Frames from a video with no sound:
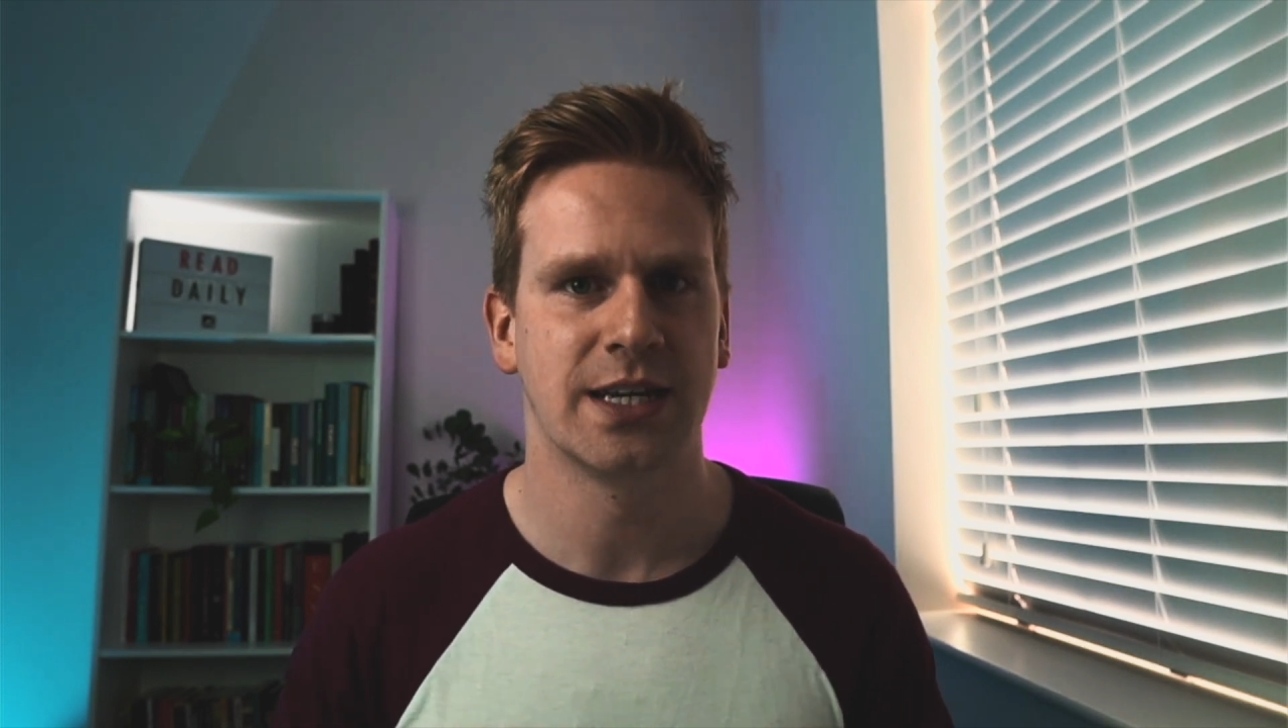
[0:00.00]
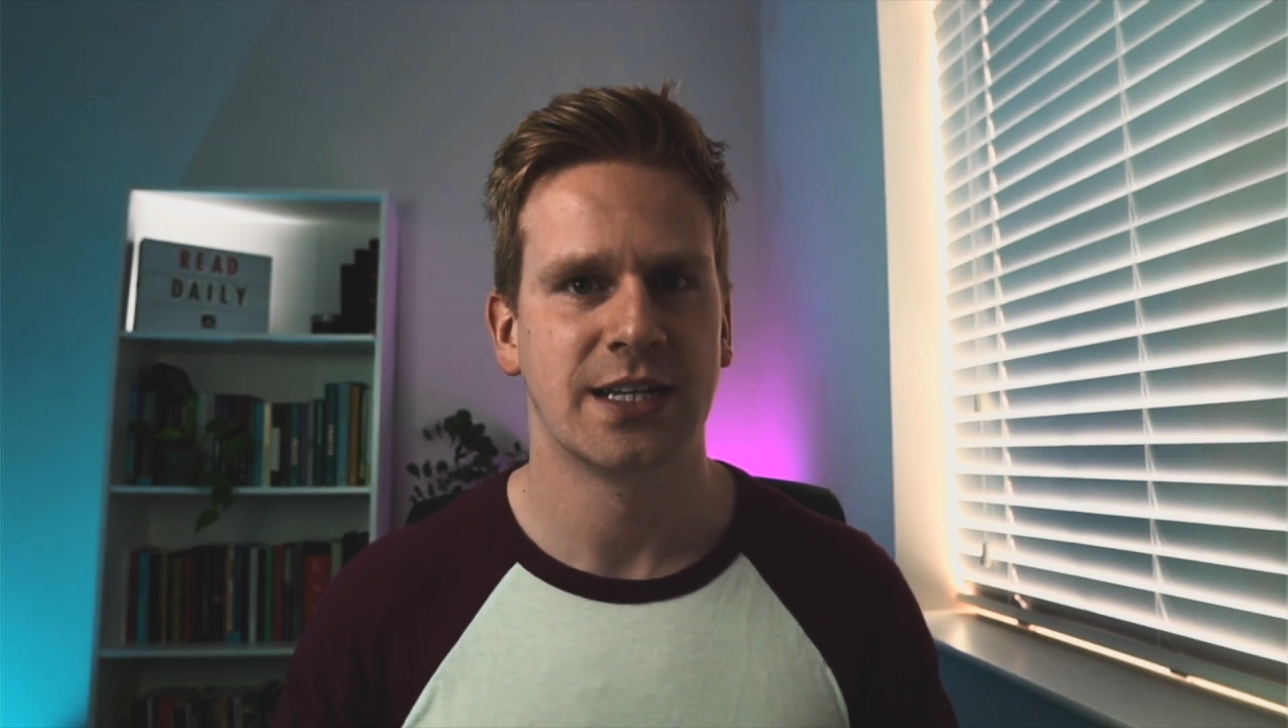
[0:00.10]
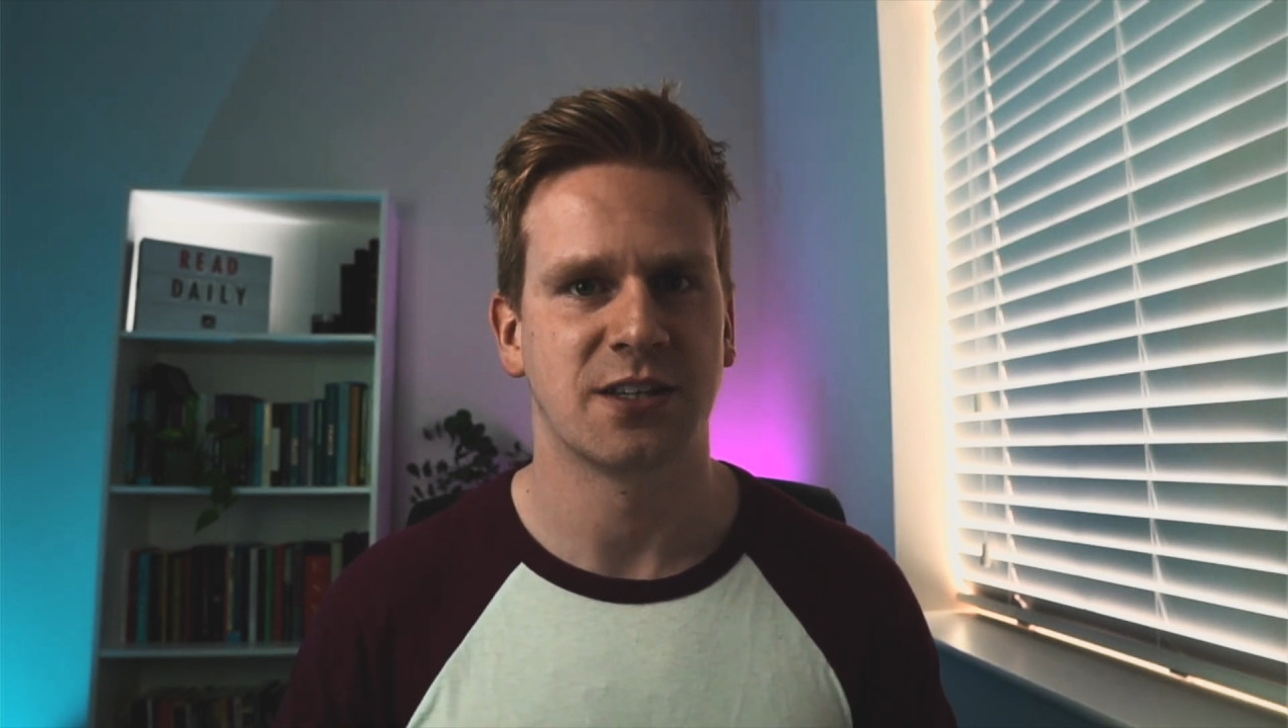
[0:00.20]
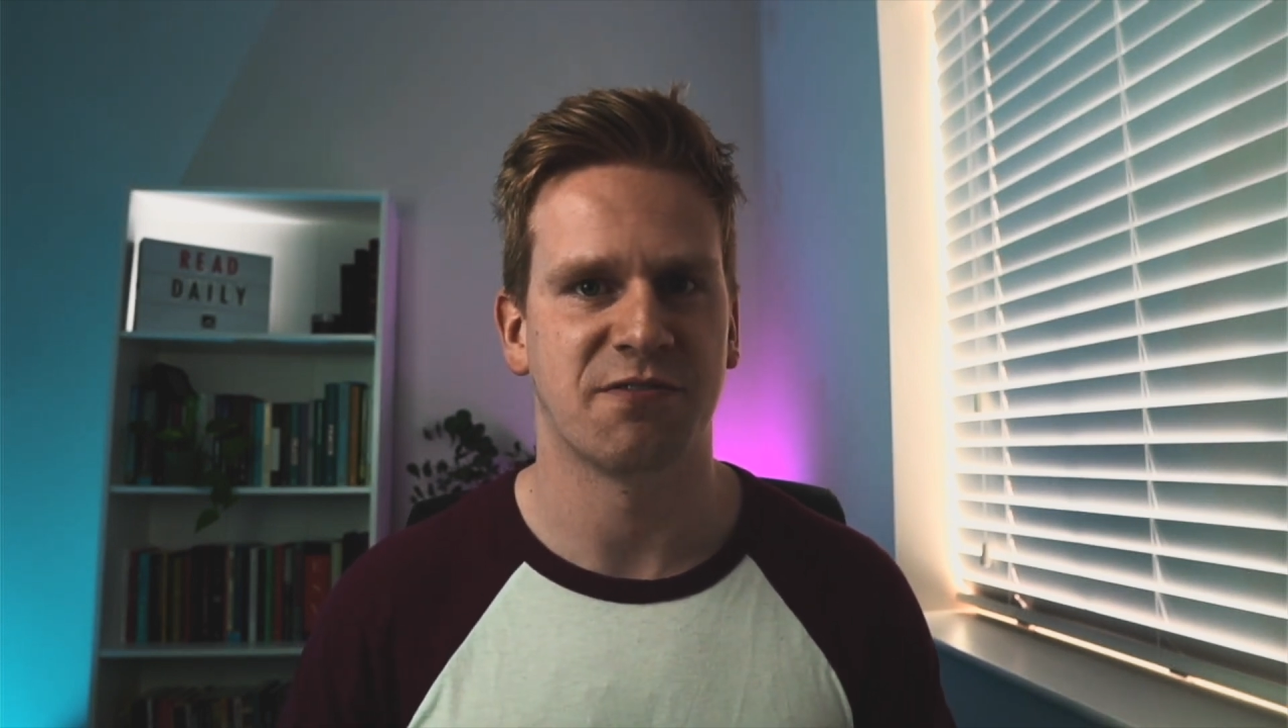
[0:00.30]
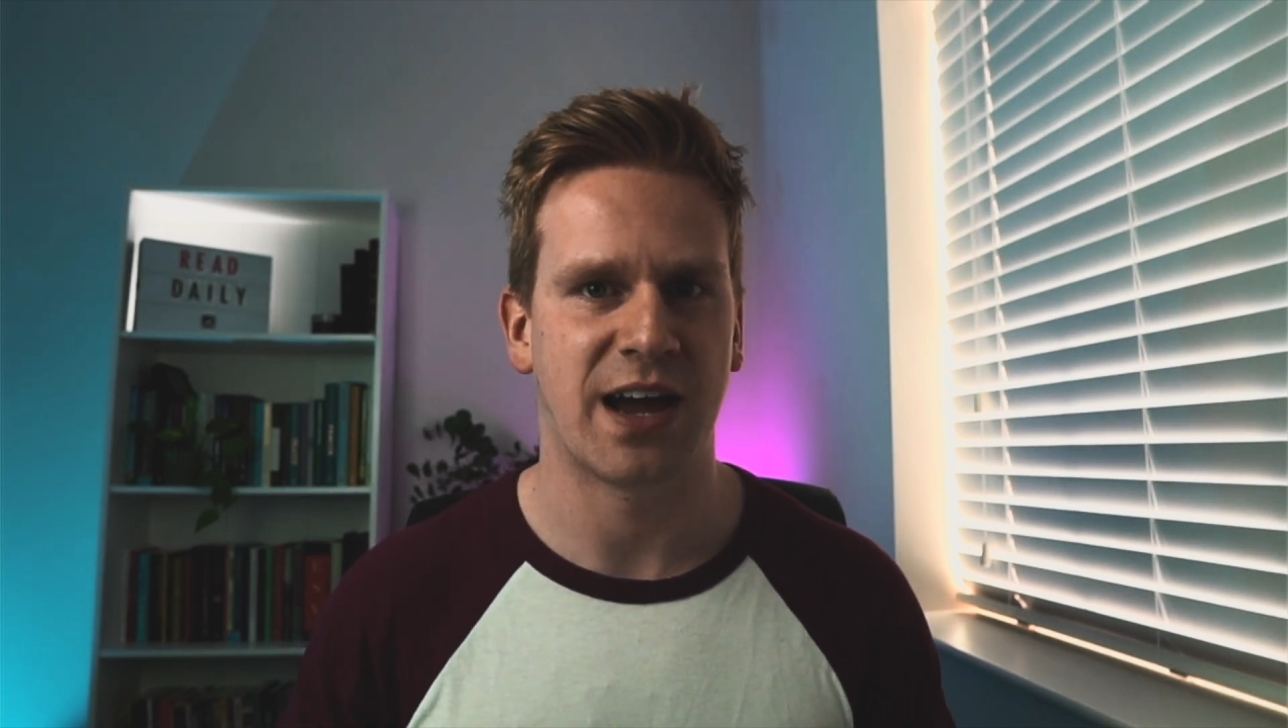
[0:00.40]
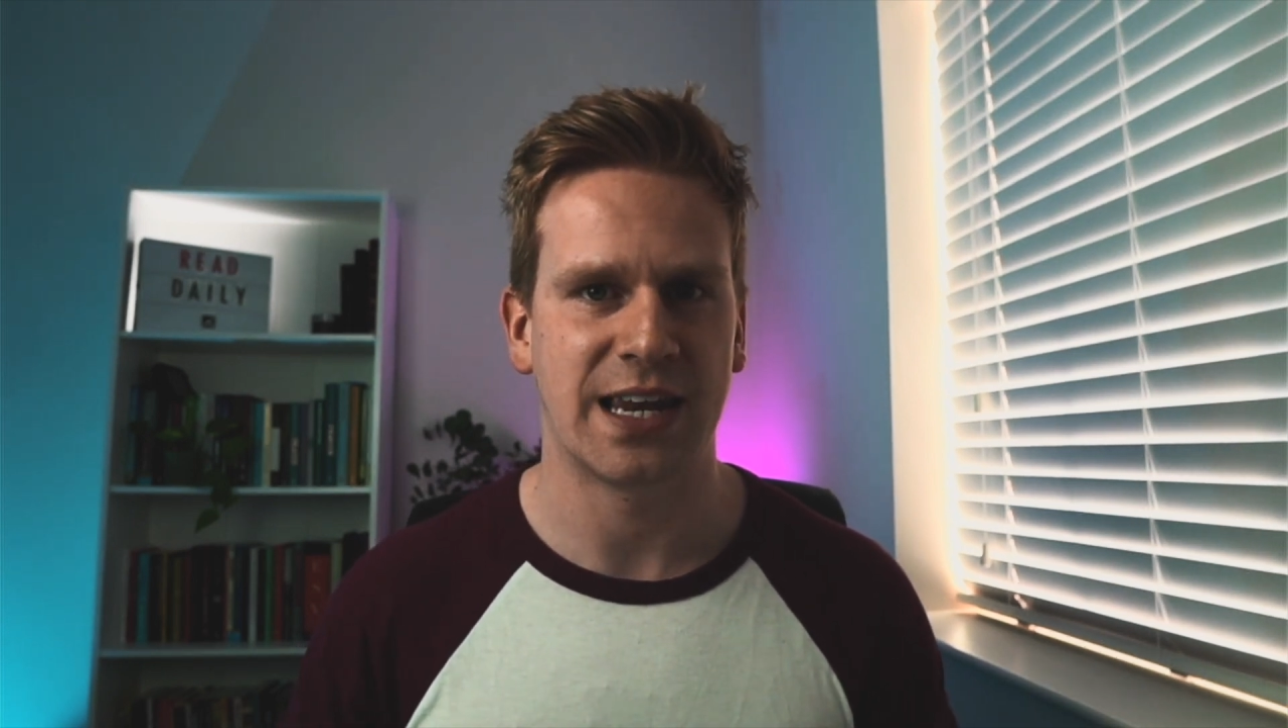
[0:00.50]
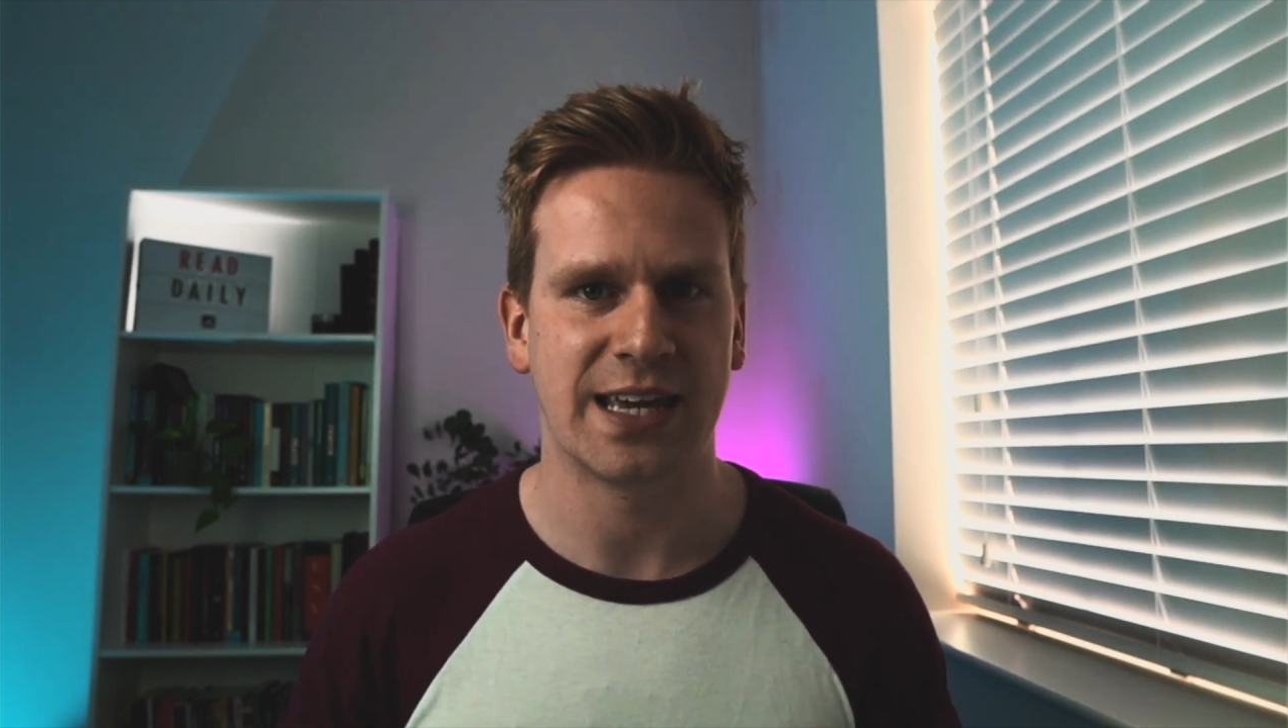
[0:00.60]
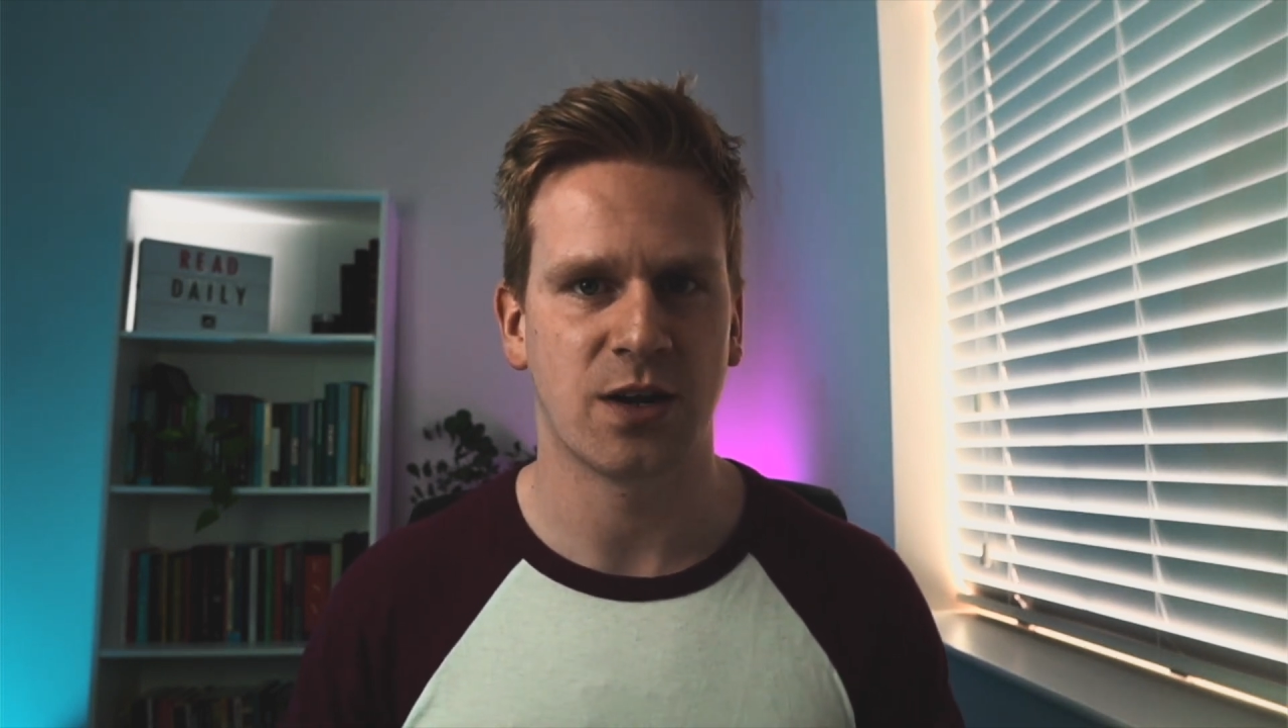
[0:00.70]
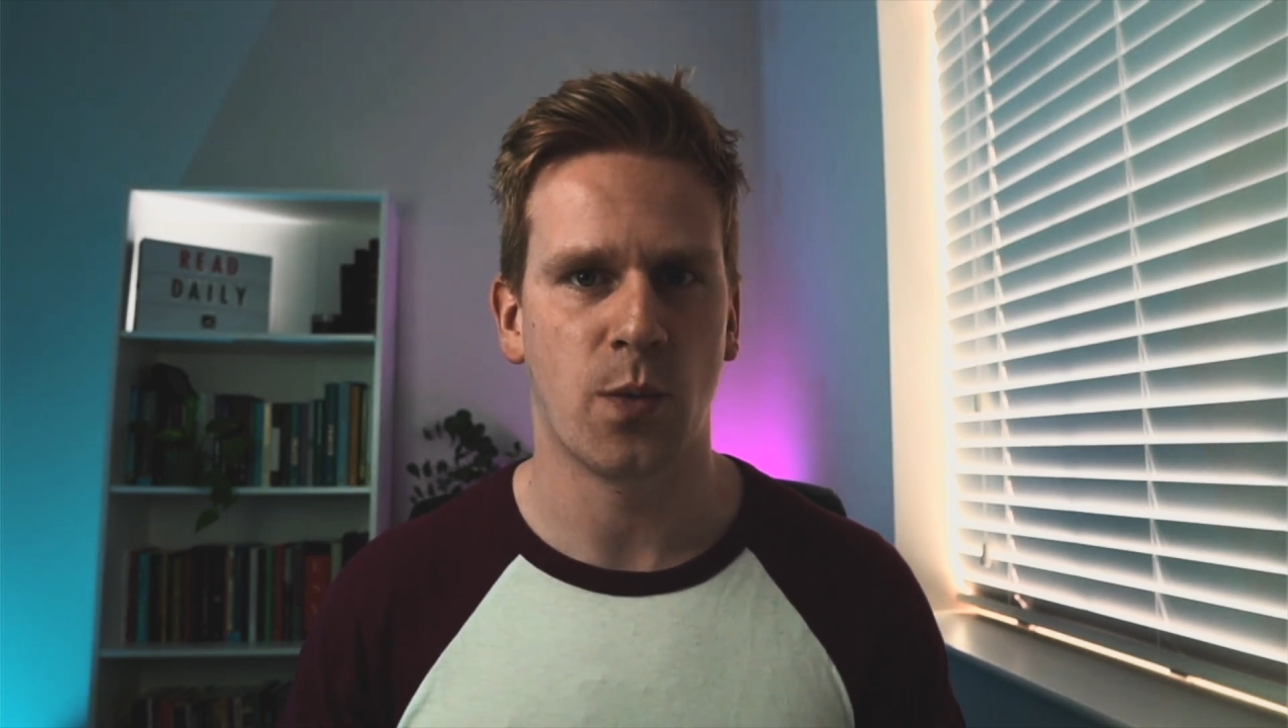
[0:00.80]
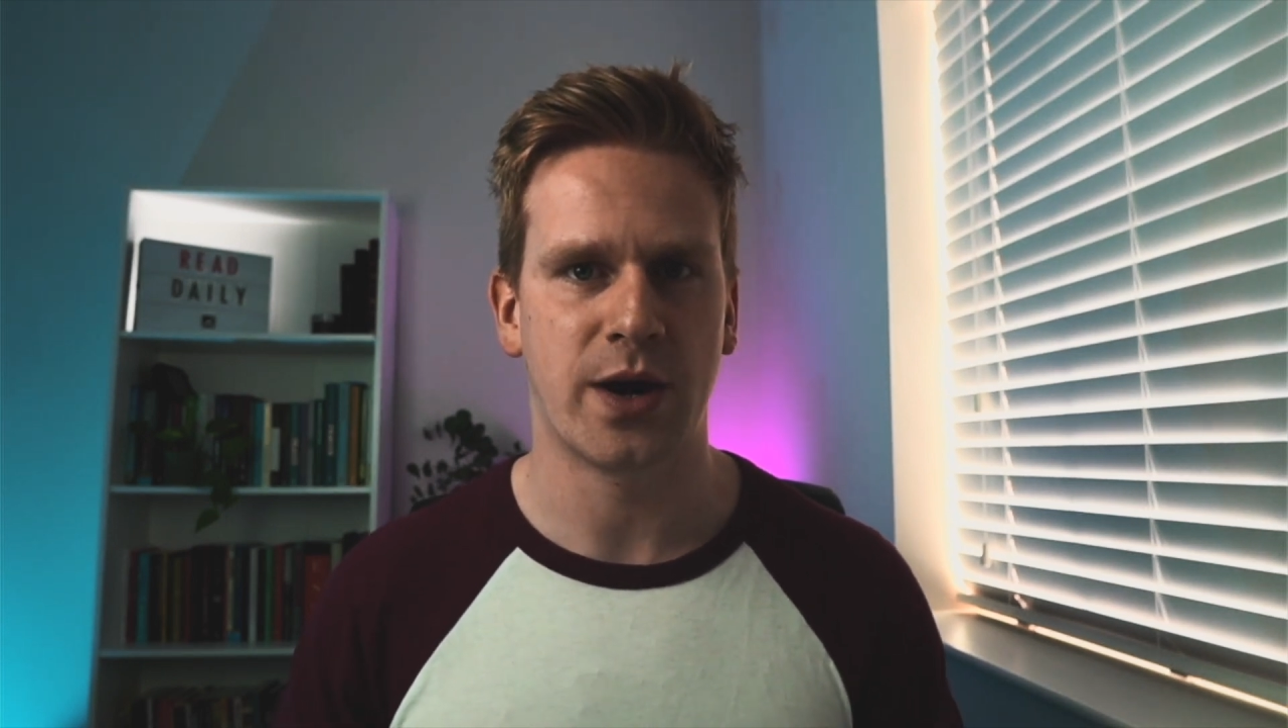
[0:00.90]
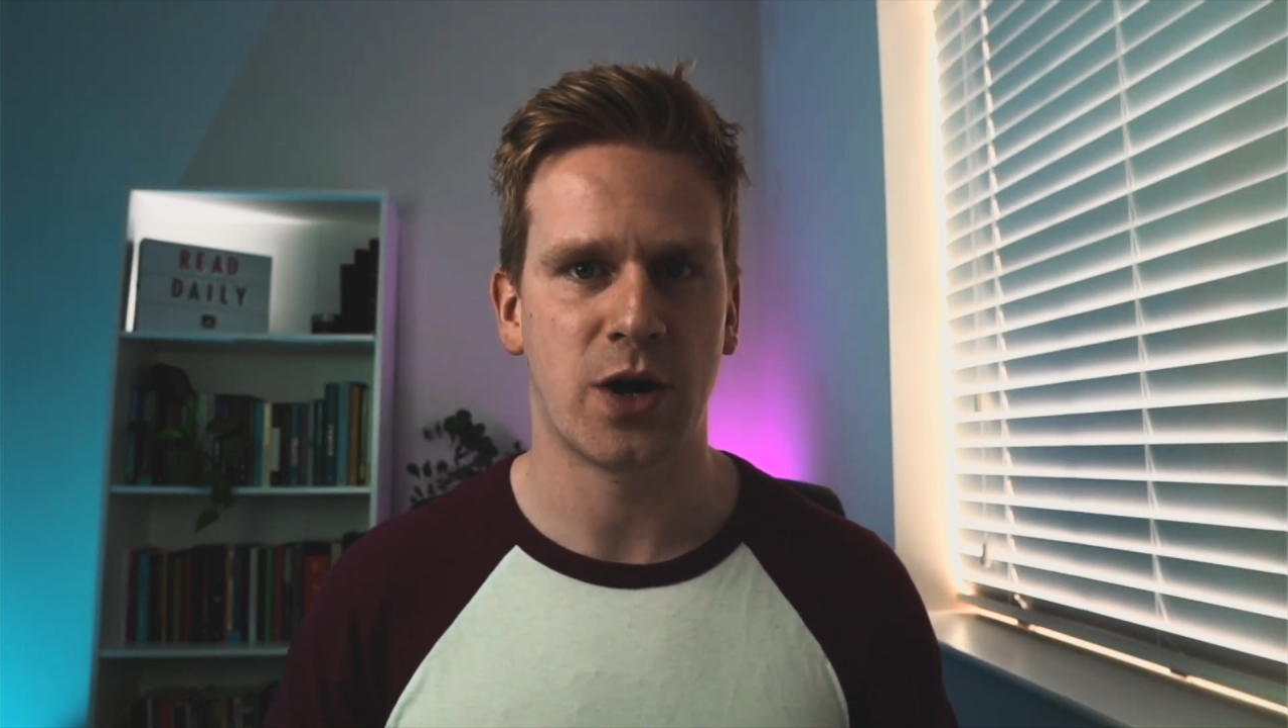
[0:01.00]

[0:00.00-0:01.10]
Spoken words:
to finally get a winner.